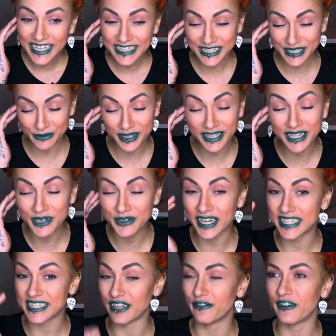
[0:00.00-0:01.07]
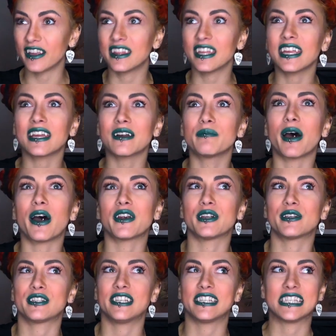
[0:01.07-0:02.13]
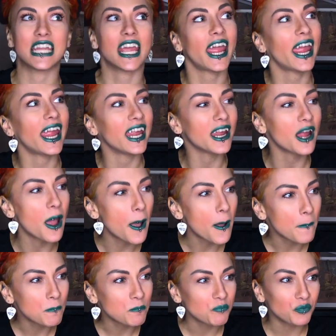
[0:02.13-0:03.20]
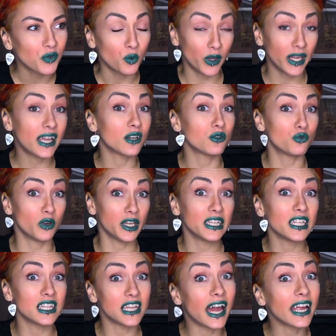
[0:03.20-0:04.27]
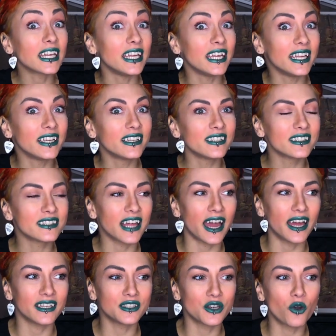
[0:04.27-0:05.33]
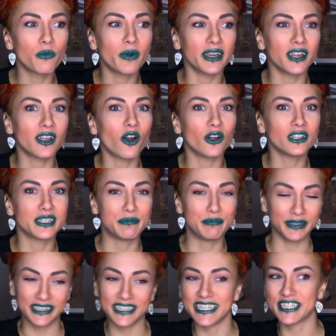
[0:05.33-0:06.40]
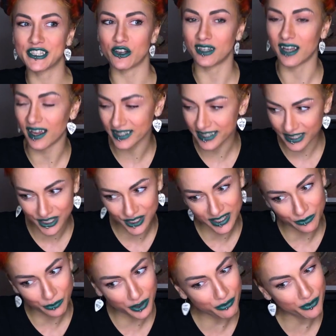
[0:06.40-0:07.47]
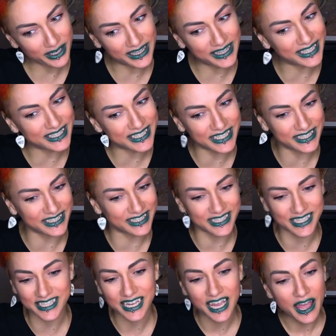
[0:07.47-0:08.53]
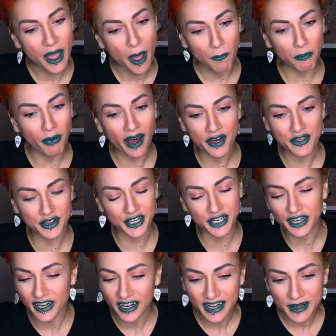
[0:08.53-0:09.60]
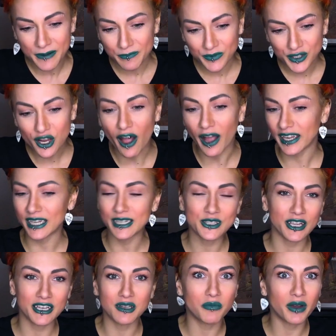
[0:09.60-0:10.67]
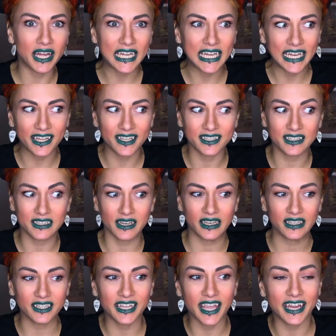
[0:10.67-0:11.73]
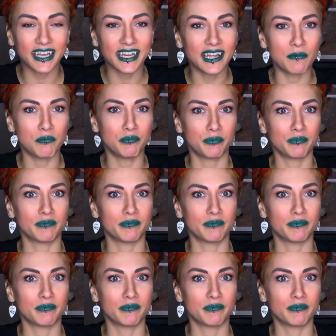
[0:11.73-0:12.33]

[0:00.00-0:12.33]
it's really crazy if i think about it today we got really lucky that nobody called the police on us because we really didn't bother talking to anybody and, and getting a